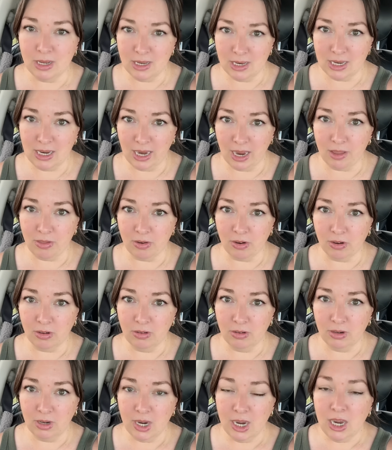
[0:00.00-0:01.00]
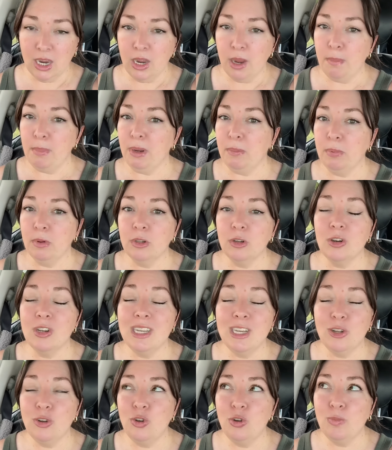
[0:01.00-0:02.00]
together. People are
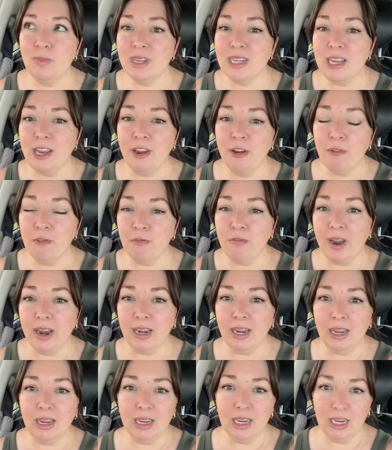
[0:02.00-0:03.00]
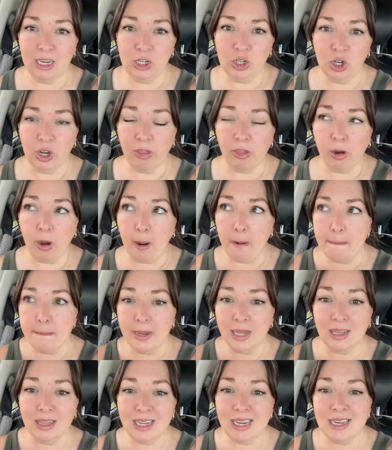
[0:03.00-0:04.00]
still too busy fighting each other,
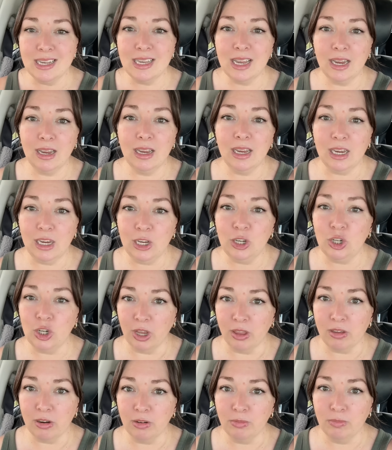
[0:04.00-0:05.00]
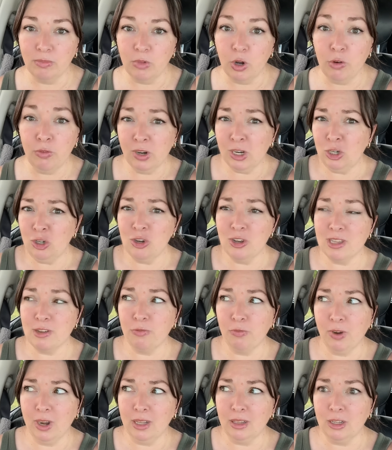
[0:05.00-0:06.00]
policing each other over issues that
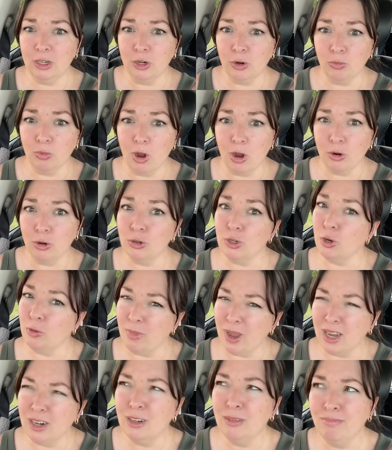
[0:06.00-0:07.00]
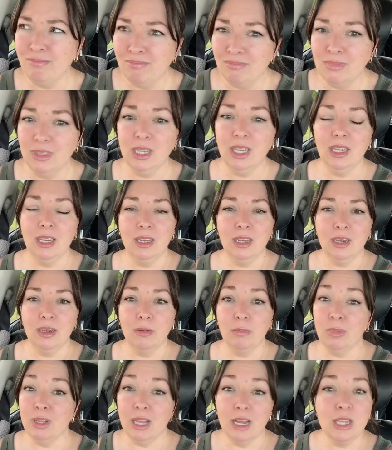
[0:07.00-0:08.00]
frankly are wrong or don't matter.
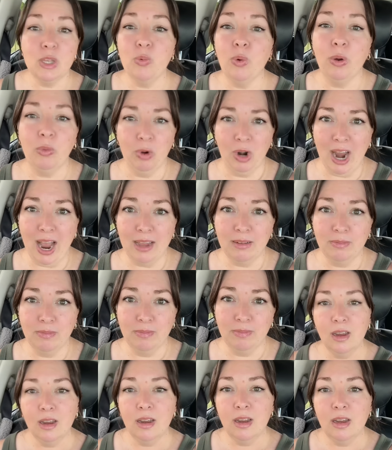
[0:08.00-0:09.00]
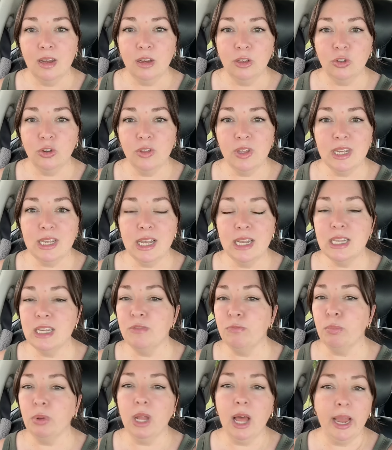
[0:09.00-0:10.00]
But that's where we're at. So this sense
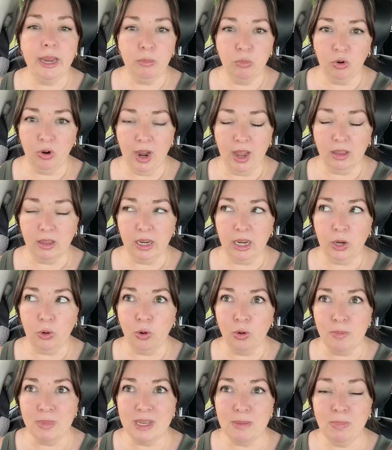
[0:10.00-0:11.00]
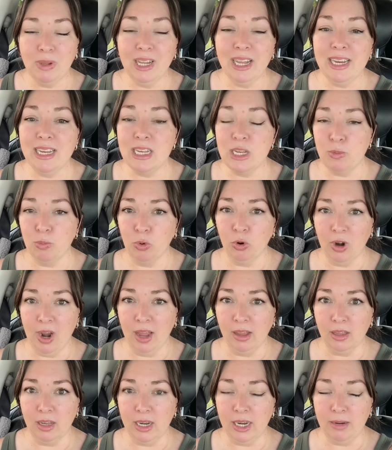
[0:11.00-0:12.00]
of blind morality or misplaced
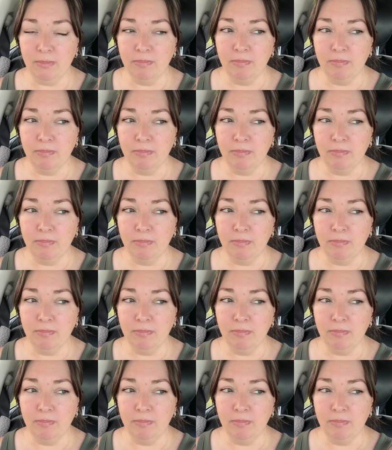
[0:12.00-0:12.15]
morality